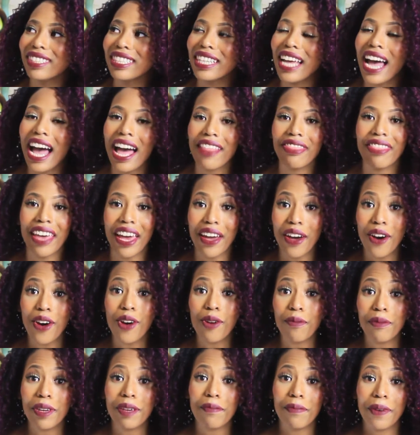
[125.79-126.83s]
not that
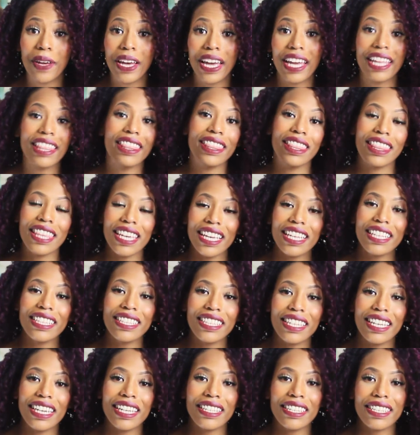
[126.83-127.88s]
homey, but
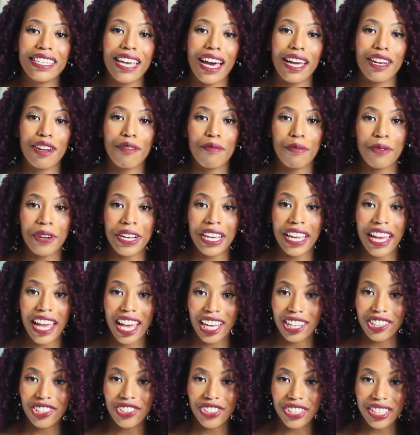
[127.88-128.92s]
these things kind of bring
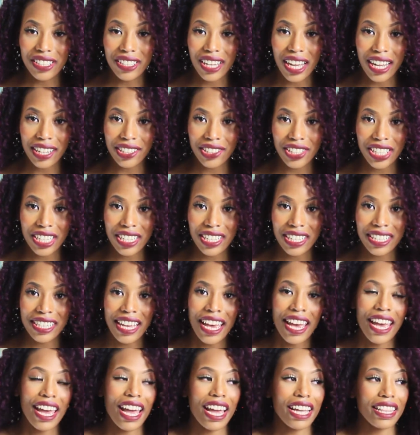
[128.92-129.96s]
extra
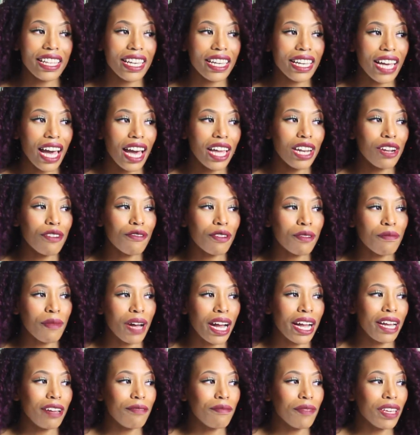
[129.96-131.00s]
touches and they kind of
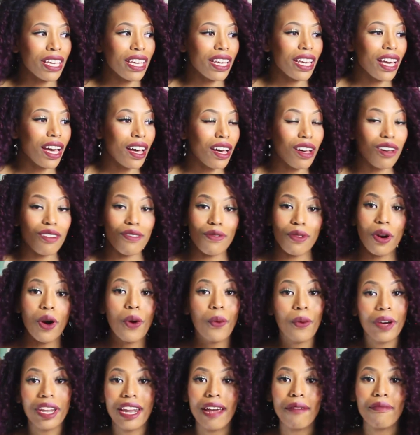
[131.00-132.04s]
remind me of
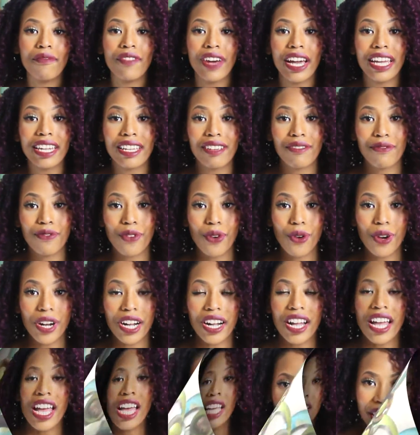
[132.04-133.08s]
what I'm fighting
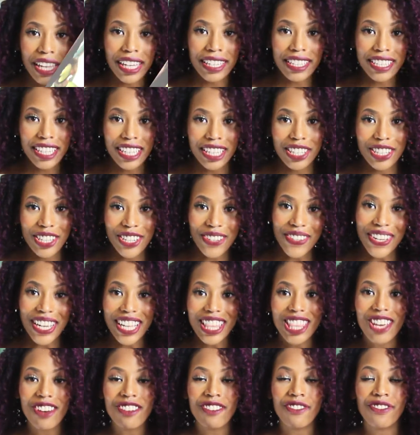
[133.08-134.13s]
for. Let's get to
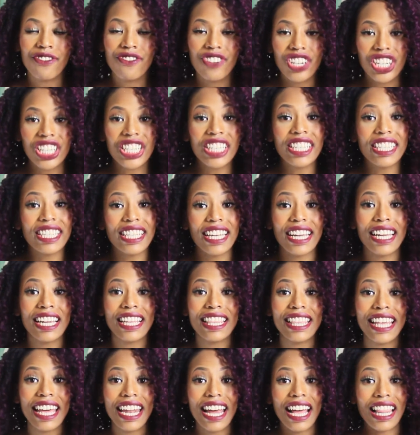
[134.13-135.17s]
it. The first
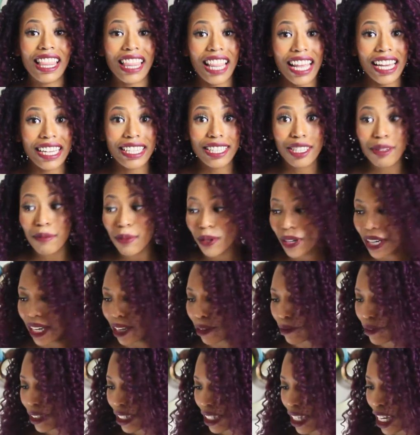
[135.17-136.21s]
thing that I like to
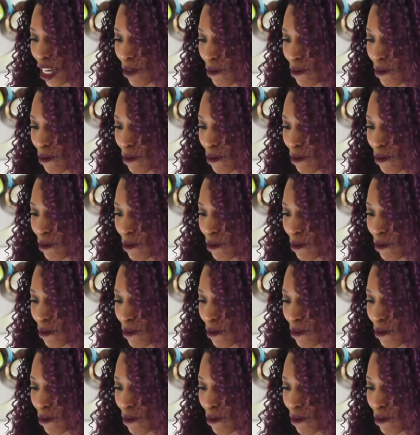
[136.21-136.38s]
bring to